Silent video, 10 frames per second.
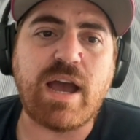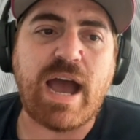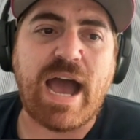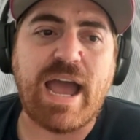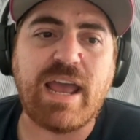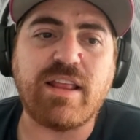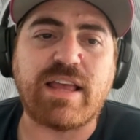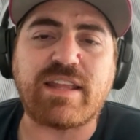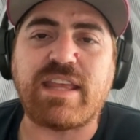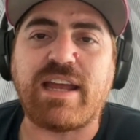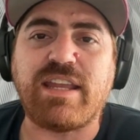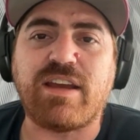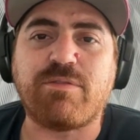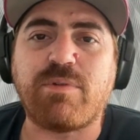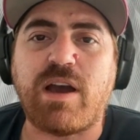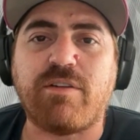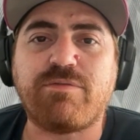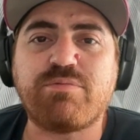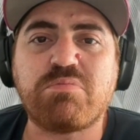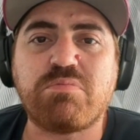I like the idea
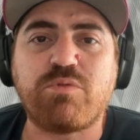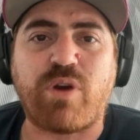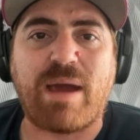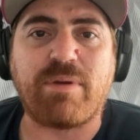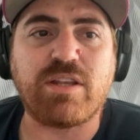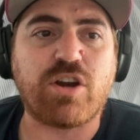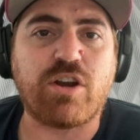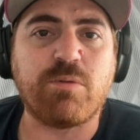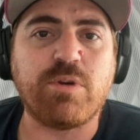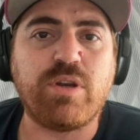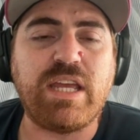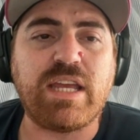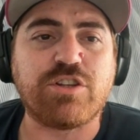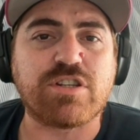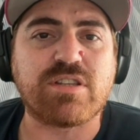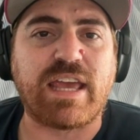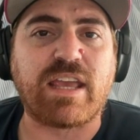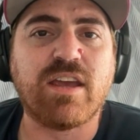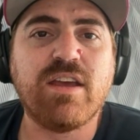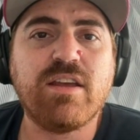of grabbing Darnell Mooney and just
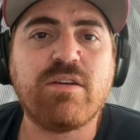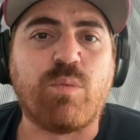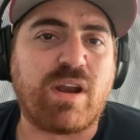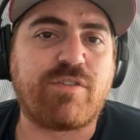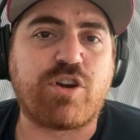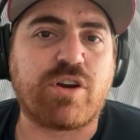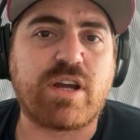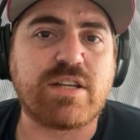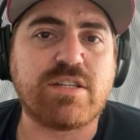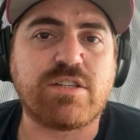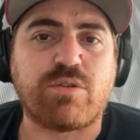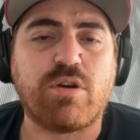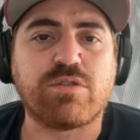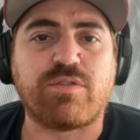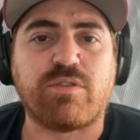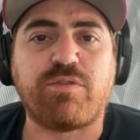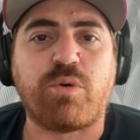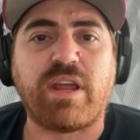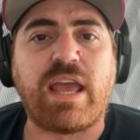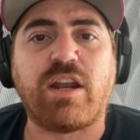like, what if Kirk Cousins throws for
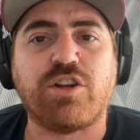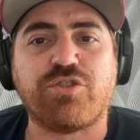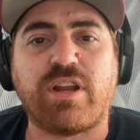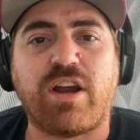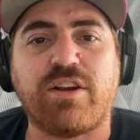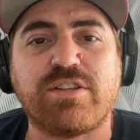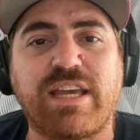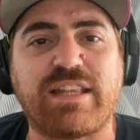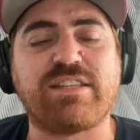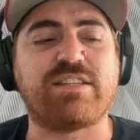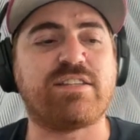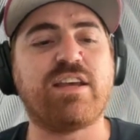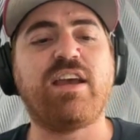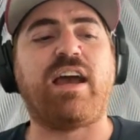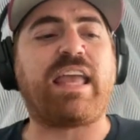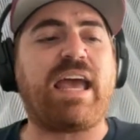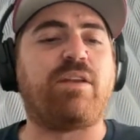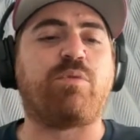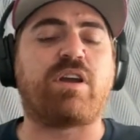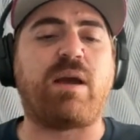4,800 yards? Like this is,
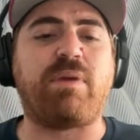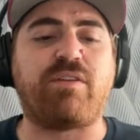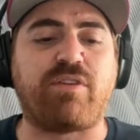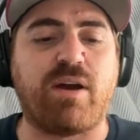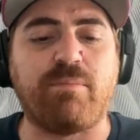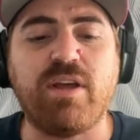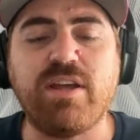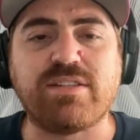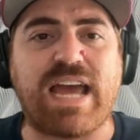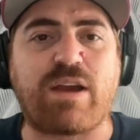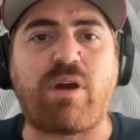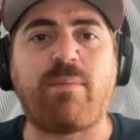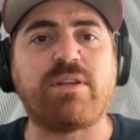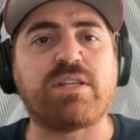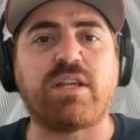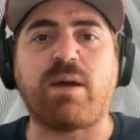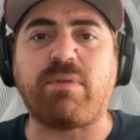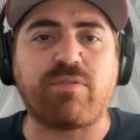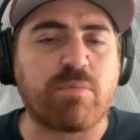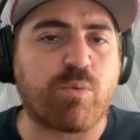again, we're coming from Zach Robinson,
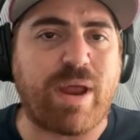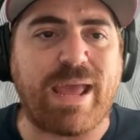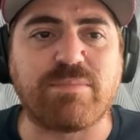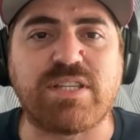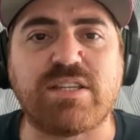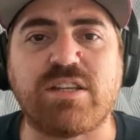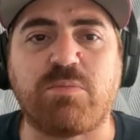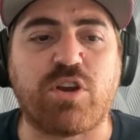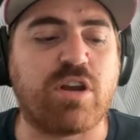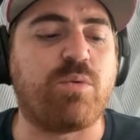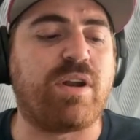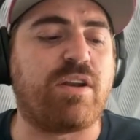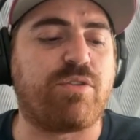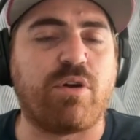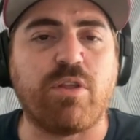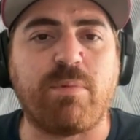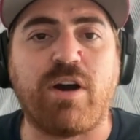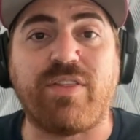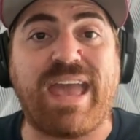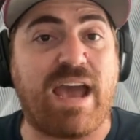coming from the Rams system. They're going to want to throw the
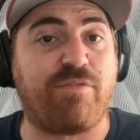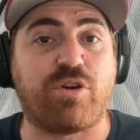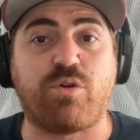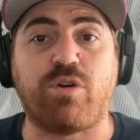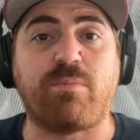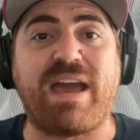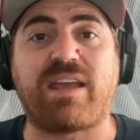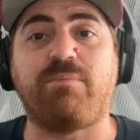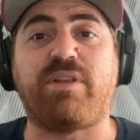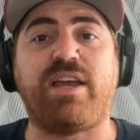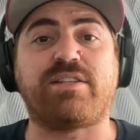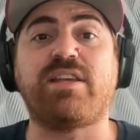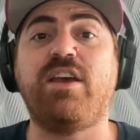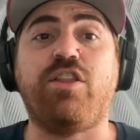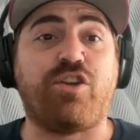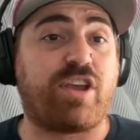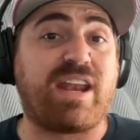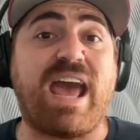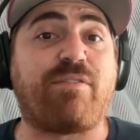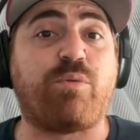ball. They have their quarterback in place. They're going
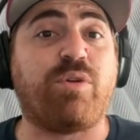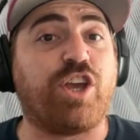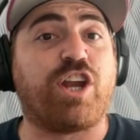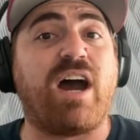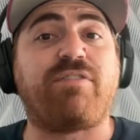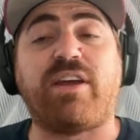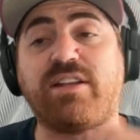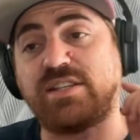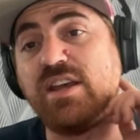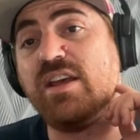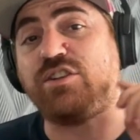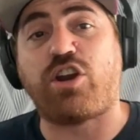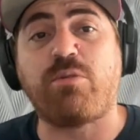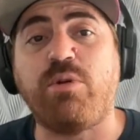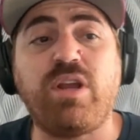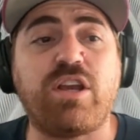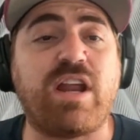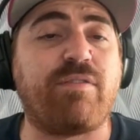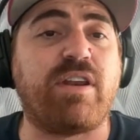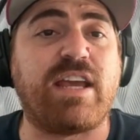to have a really good offense. Darnell Mooney could
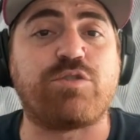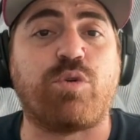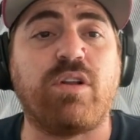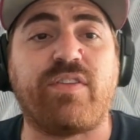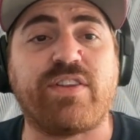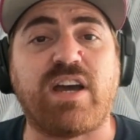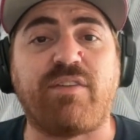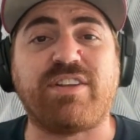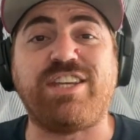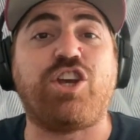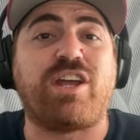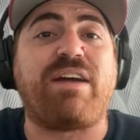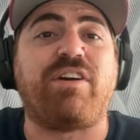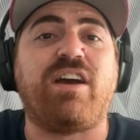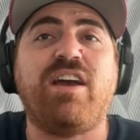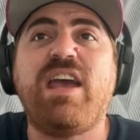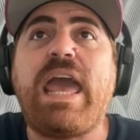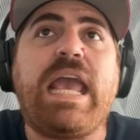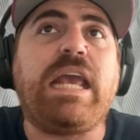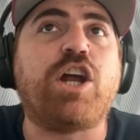have a nice role in this offense. He could have a
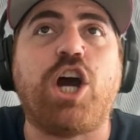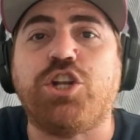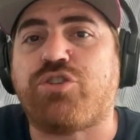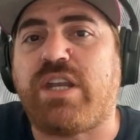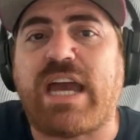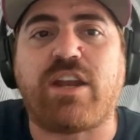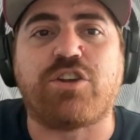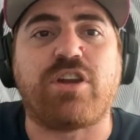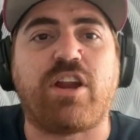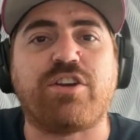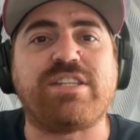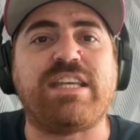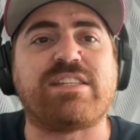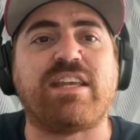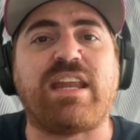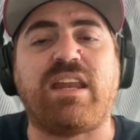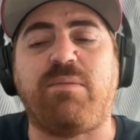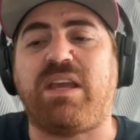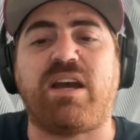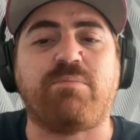800, 900-yard season, and he
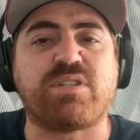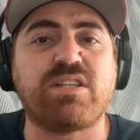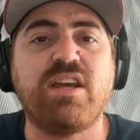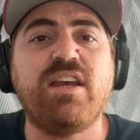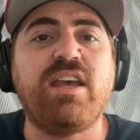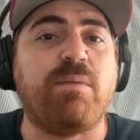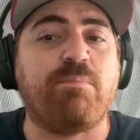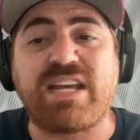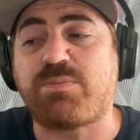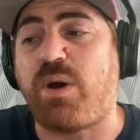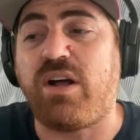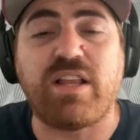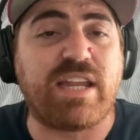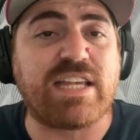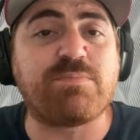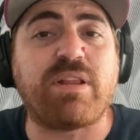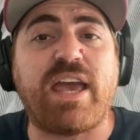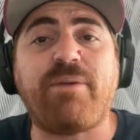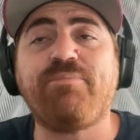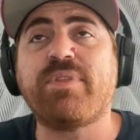becomes, in best ball, a nice
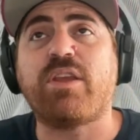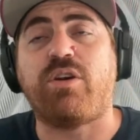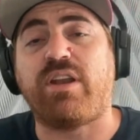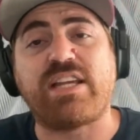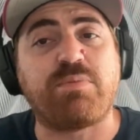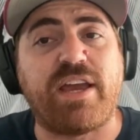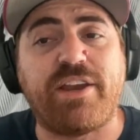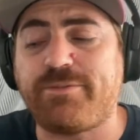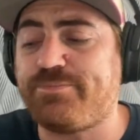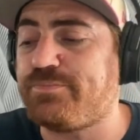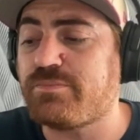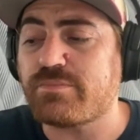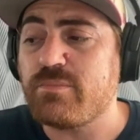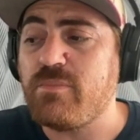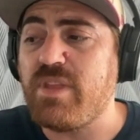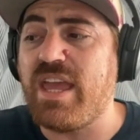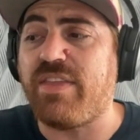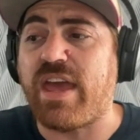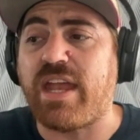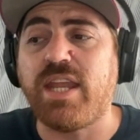play or a nice player.
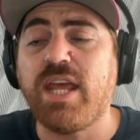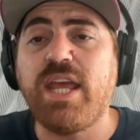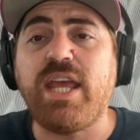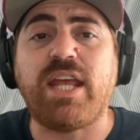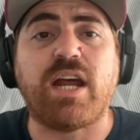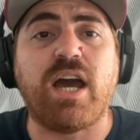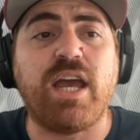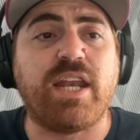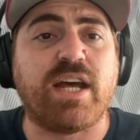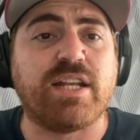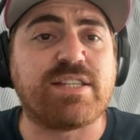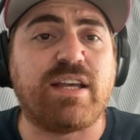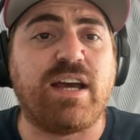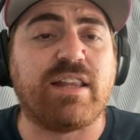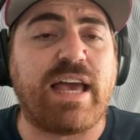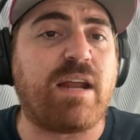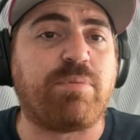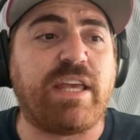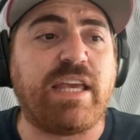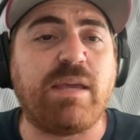And then in a lineup
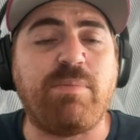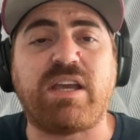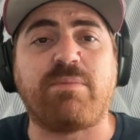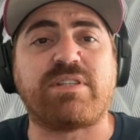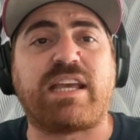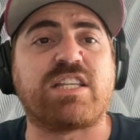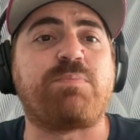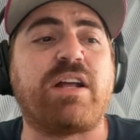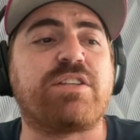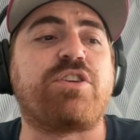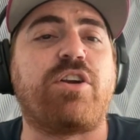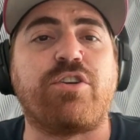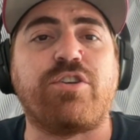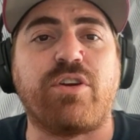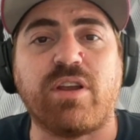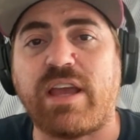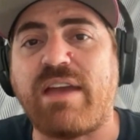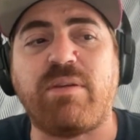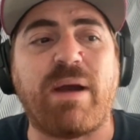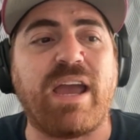league, he becomes like a spot starter during
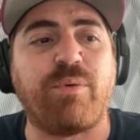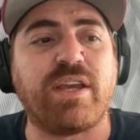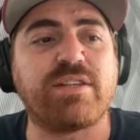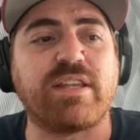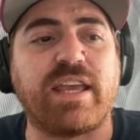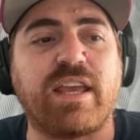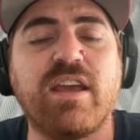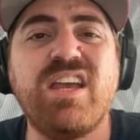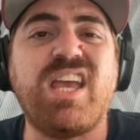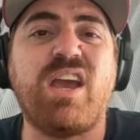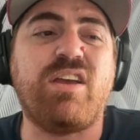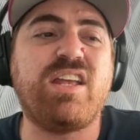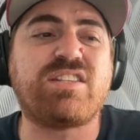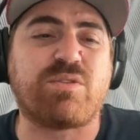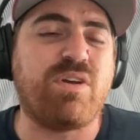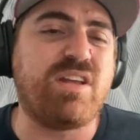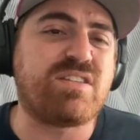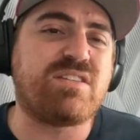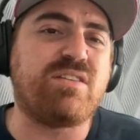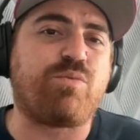heavy bye weeks. Like
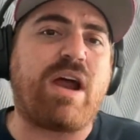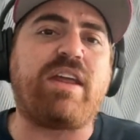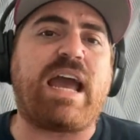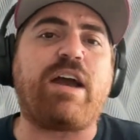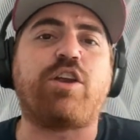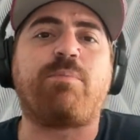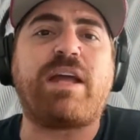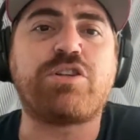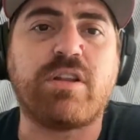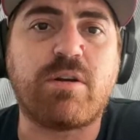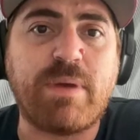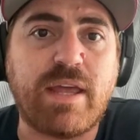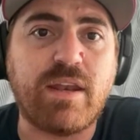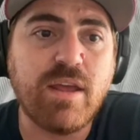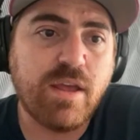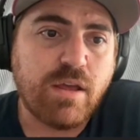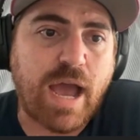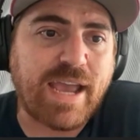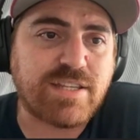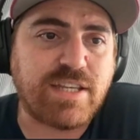it's rounding out your bench a little bit.
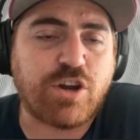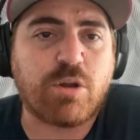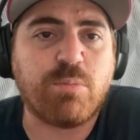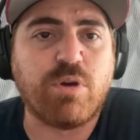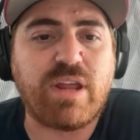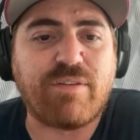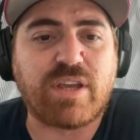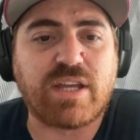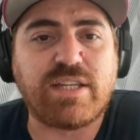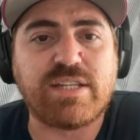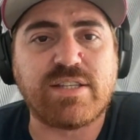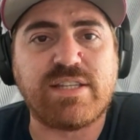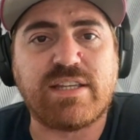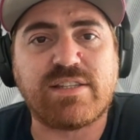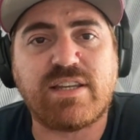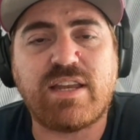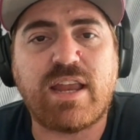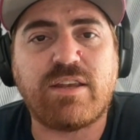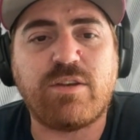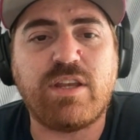I can see Darnell Mooney having a decent season,
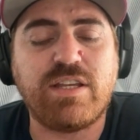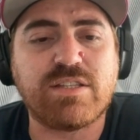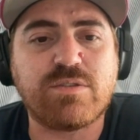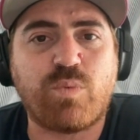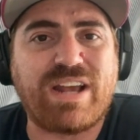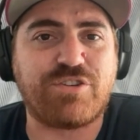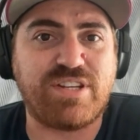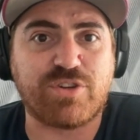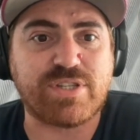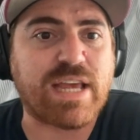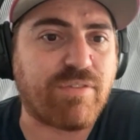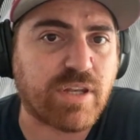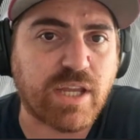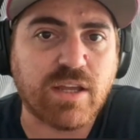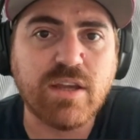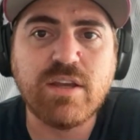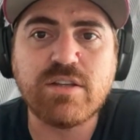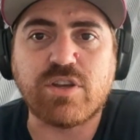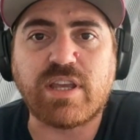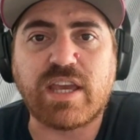and he's wide receiver 70.
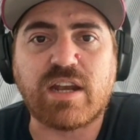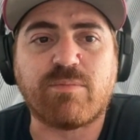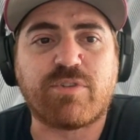You can get him